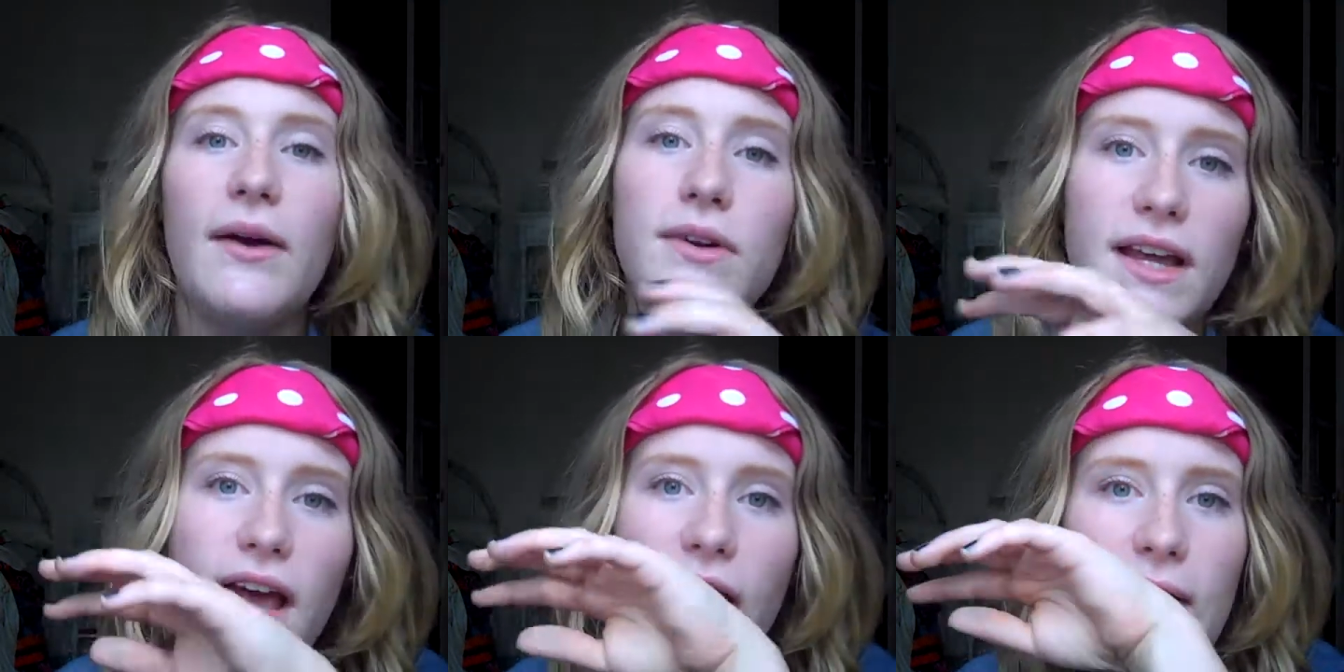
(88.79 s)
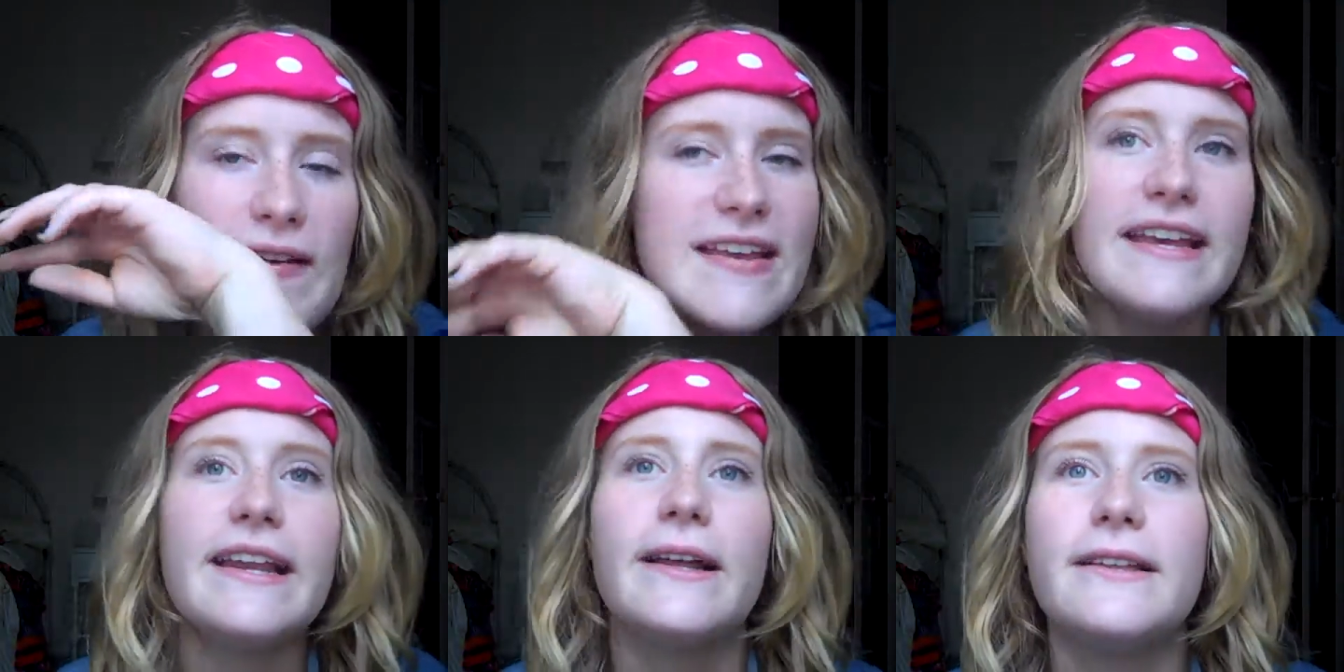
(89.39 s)
I wanna
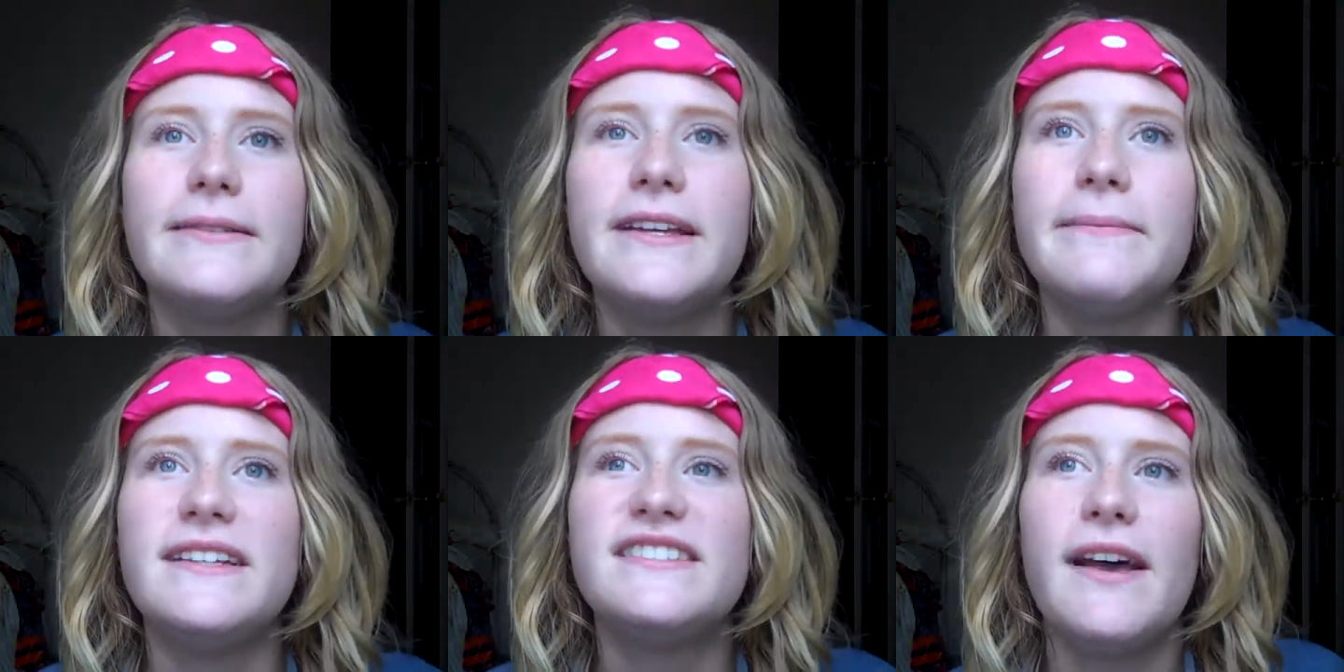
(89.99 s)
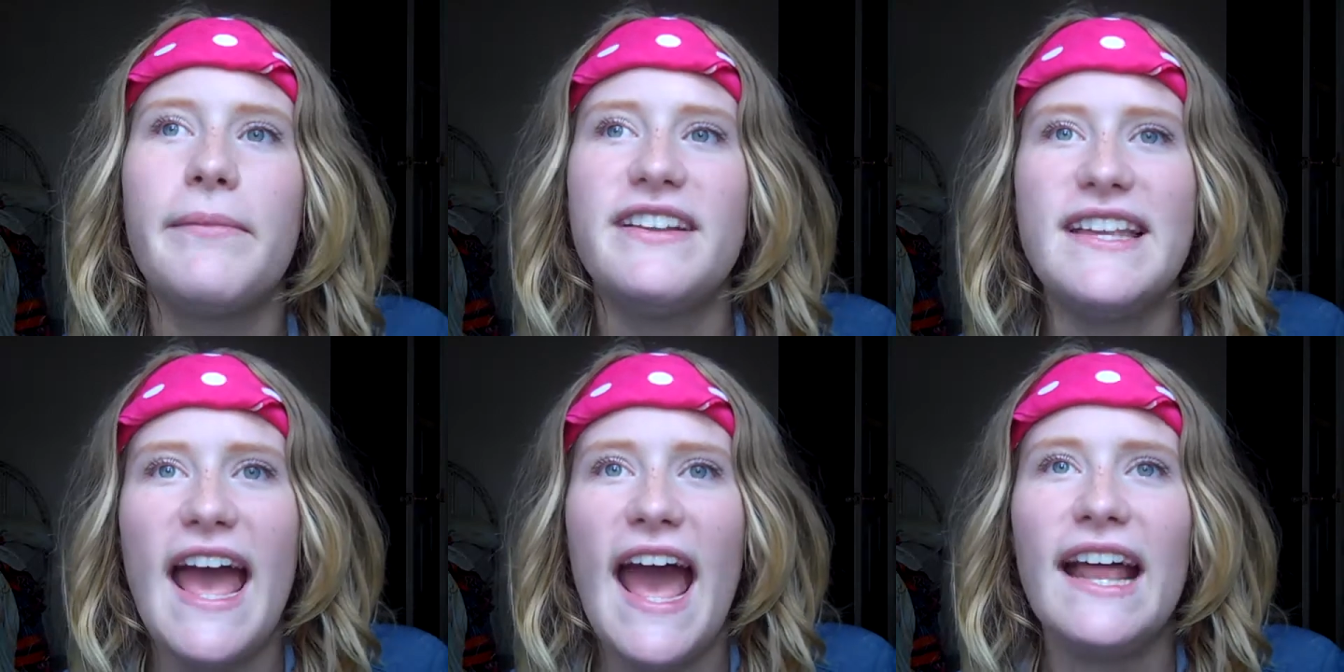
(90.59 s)
get me some of
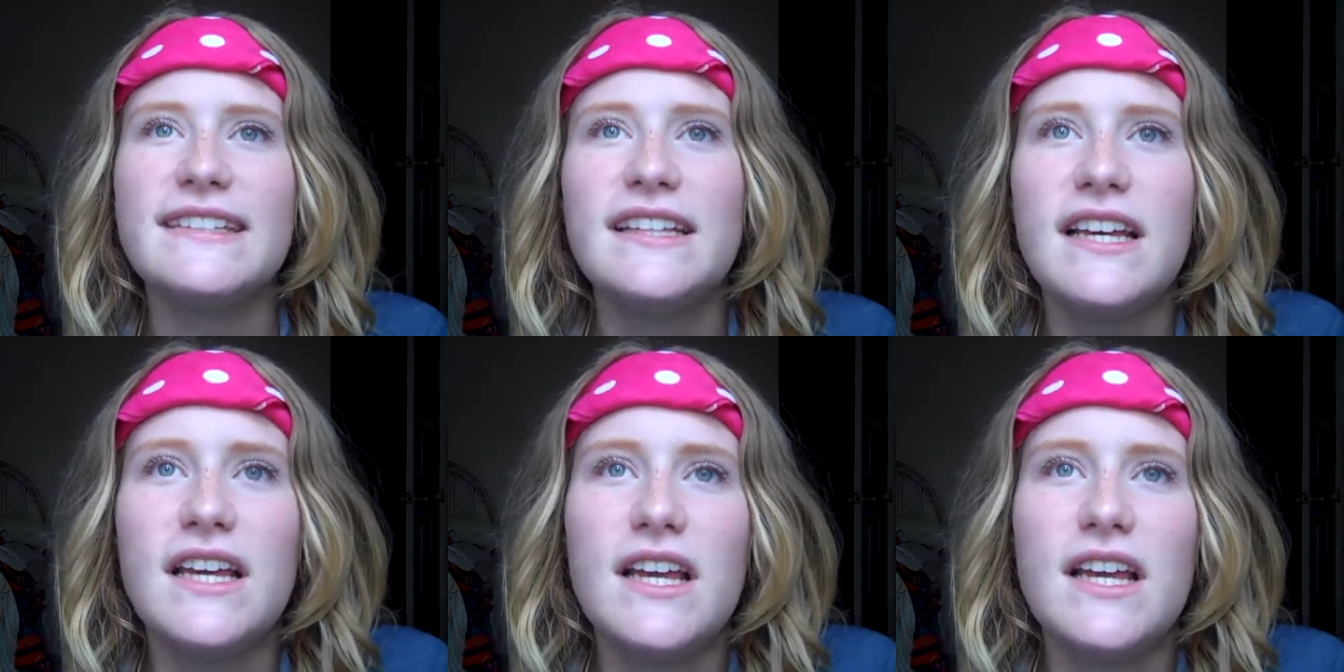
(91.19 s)
that.